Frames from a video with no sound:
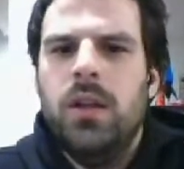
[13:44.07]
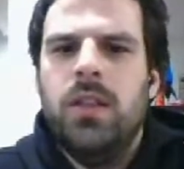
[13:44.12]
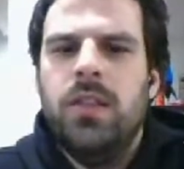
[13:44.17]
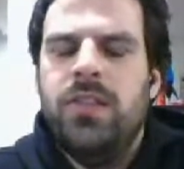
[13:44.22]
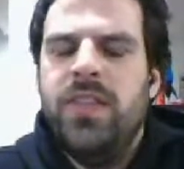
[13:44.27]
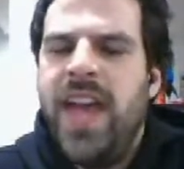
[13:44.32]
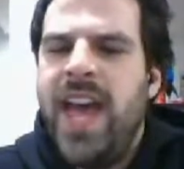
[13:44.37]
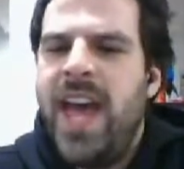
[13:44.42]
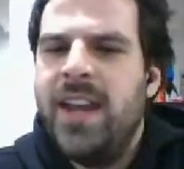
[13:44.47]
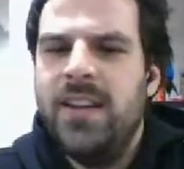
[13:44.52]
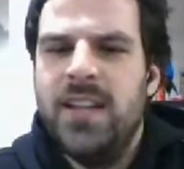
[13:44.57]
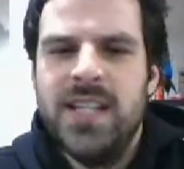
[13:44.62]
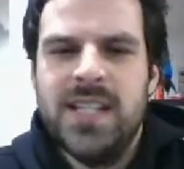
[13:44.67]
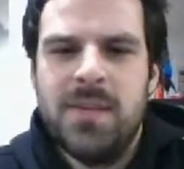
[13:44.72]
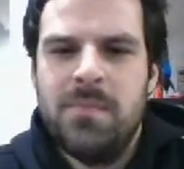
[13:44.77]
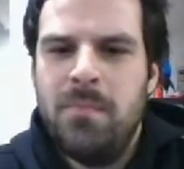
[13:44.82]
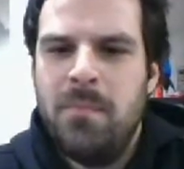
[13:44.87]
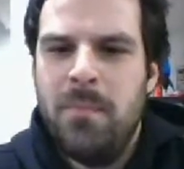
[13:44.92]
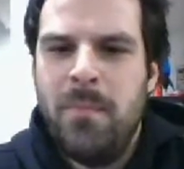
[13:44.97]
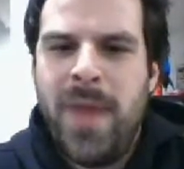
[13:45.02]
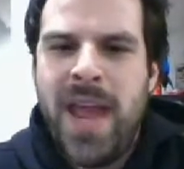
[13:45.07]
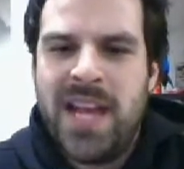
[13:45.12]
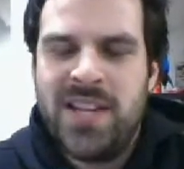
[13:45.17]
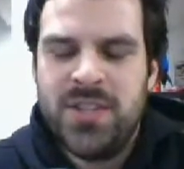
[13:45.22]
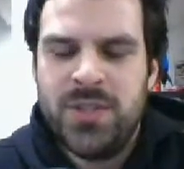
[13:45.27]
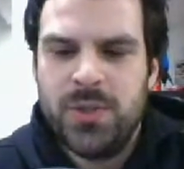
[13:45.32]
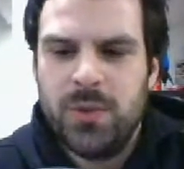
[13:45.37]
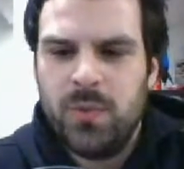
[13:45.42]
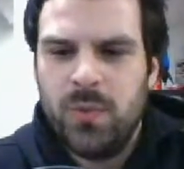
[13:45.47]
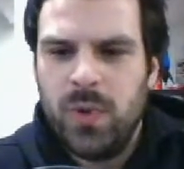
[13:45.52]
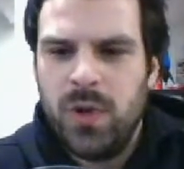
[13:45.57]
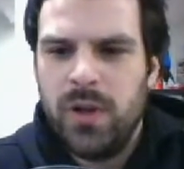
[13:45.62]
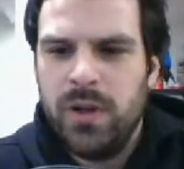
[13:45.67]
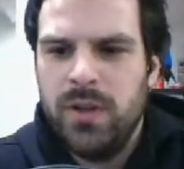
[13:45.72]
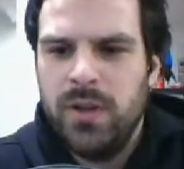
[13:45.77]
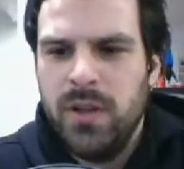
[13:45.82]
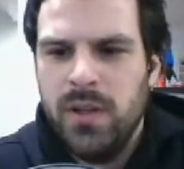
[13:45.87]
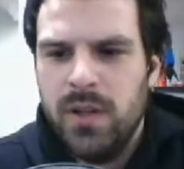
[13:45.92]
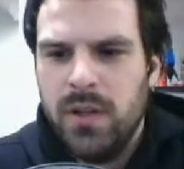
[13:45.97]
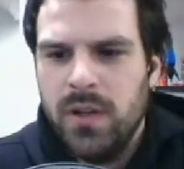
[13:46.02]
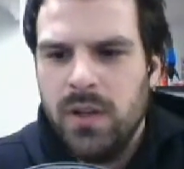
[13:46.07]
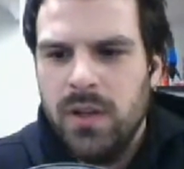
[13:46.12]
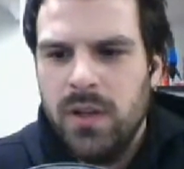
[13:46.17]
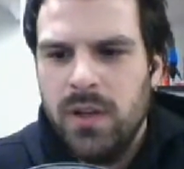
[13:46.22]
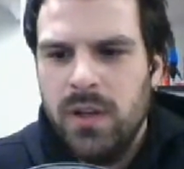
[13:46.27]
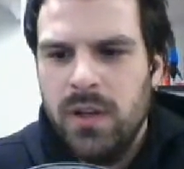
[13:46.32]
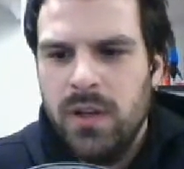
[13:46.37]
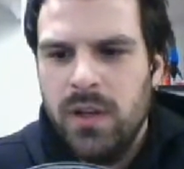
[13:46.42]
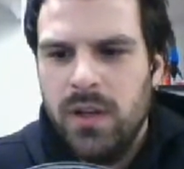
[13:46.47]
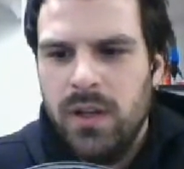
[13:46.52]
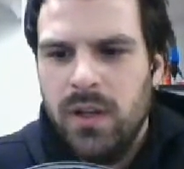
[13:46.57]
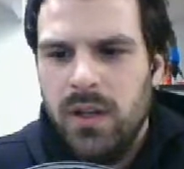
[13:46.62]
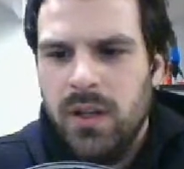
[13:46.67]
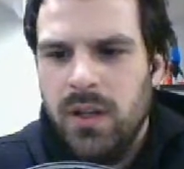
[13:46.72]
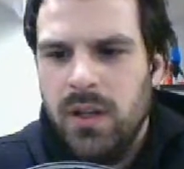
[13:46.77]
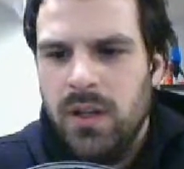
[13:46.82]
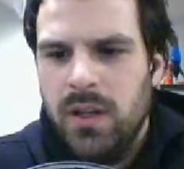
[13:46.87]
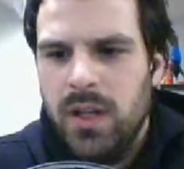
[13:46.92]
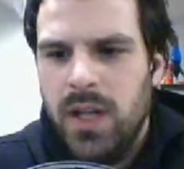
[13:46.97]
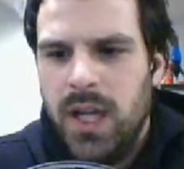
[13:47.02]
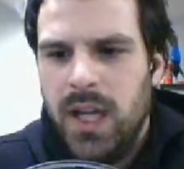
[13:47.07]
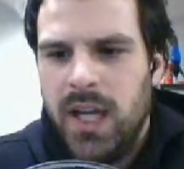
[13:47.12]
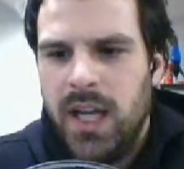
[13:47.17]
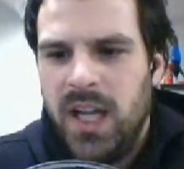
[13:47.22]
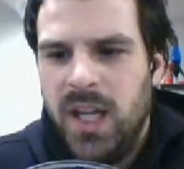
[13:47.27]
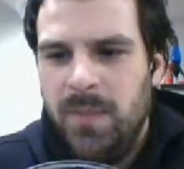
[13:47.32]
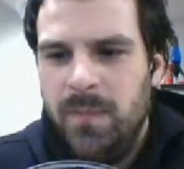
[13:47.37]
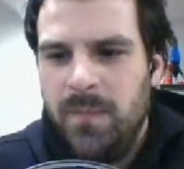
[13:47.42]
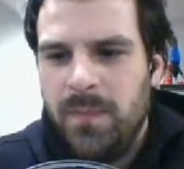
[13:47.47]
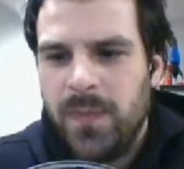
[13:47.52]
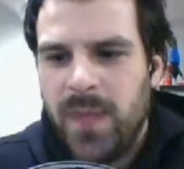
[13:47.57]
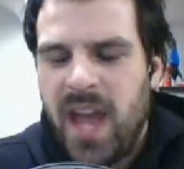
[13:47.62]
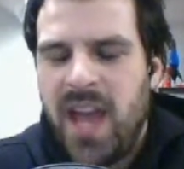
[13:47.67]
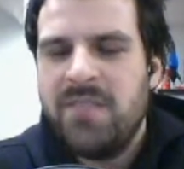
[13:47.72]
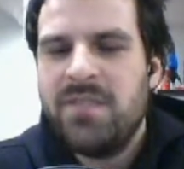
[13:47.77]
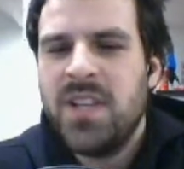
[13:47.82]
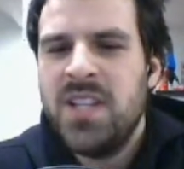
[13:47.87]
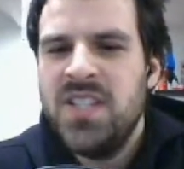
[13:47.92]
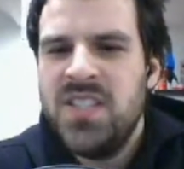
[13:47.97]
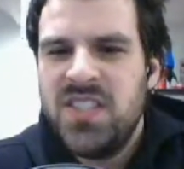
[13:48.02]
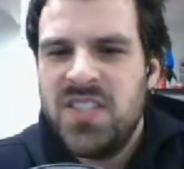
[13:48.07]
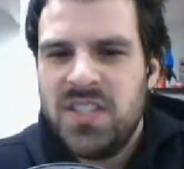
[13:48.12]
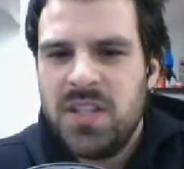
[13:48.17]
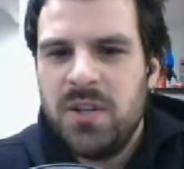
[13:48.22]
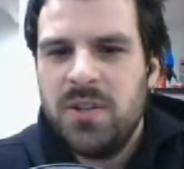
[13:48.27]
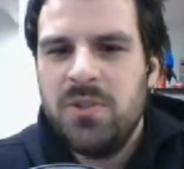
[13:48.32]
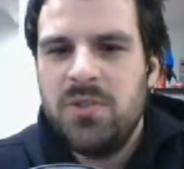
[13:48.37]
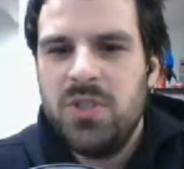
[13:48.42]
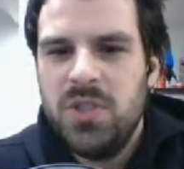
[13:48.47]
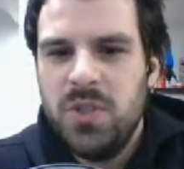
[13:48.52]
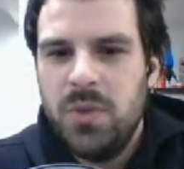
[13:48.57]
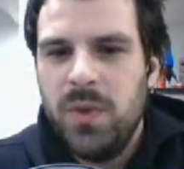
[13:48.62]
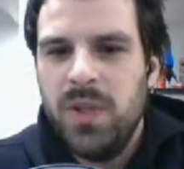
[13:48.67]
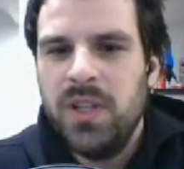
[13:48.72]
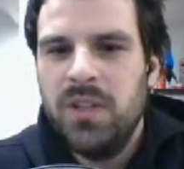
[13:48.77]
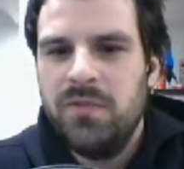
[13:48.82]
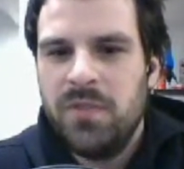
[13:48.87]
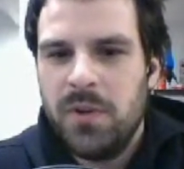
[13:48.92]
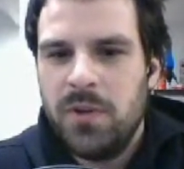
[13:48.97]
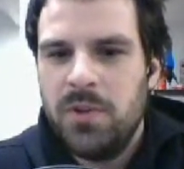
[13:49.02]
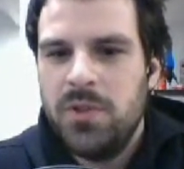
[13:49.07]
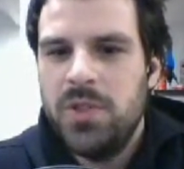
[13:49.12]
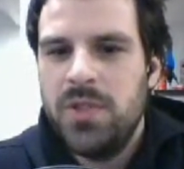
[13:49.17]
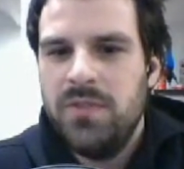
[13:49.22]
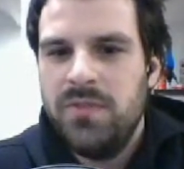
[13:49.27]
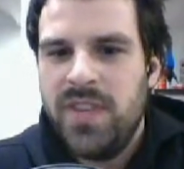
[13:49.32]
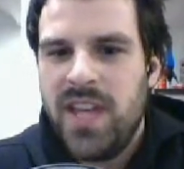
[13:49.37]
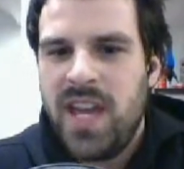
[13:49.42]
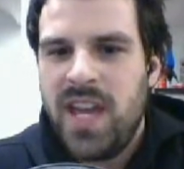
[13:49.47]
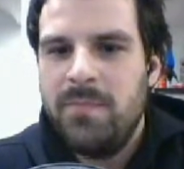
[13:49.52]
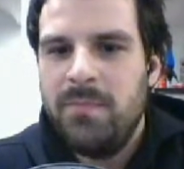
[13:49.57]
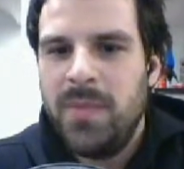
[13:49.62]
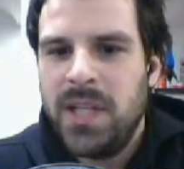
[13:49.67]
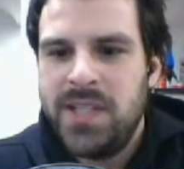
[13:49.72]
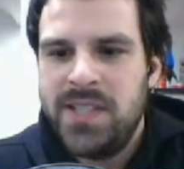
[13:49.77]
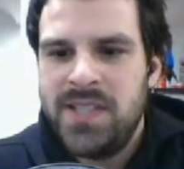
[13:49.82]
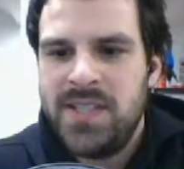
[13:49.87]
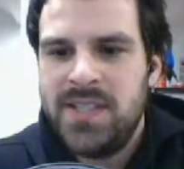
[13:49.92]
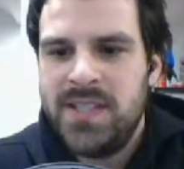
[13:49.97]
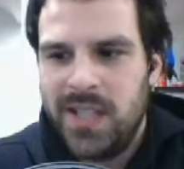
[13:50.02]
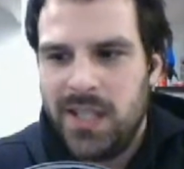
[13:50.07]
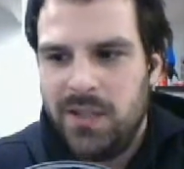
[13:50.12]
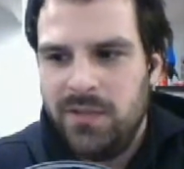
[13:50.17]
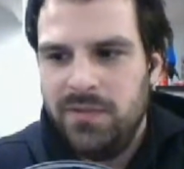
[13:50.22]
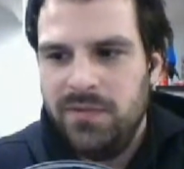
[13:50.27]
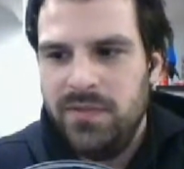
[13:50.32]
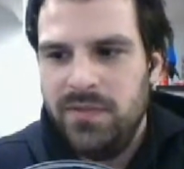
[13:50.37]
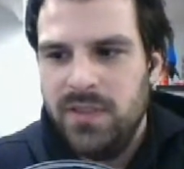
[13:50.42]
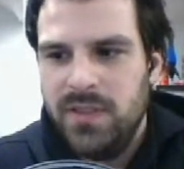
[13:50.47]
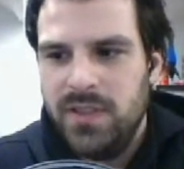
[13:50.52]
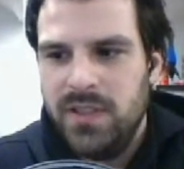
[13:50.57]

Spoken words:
that is a masterwork. I've considered doing a version of that myself,